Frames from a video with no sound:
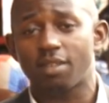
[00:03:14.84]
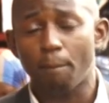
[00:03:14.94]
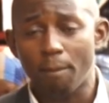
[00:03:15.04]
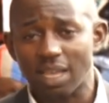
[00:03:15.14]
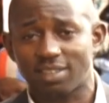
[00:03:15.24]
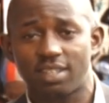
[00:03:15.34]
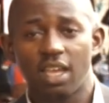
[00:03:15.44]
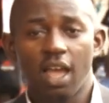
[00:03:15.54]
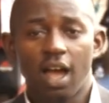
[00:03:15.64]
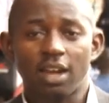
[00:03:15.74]
must
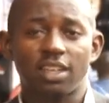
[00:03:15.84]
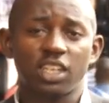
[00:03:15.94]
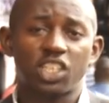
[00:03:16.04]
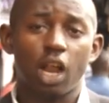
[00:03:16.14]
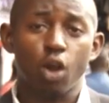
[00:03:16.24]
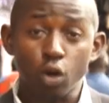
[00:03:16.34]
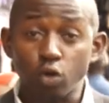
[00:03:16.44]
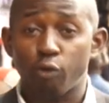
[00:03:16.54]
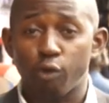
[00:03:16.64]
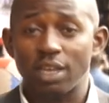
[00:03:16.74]
attach a lot
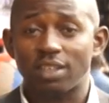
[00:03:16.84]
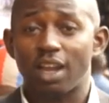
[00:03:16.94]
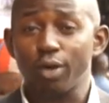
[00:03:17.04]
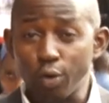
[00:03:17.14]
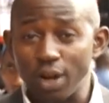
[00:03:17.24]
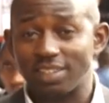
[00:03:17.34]
of weight and great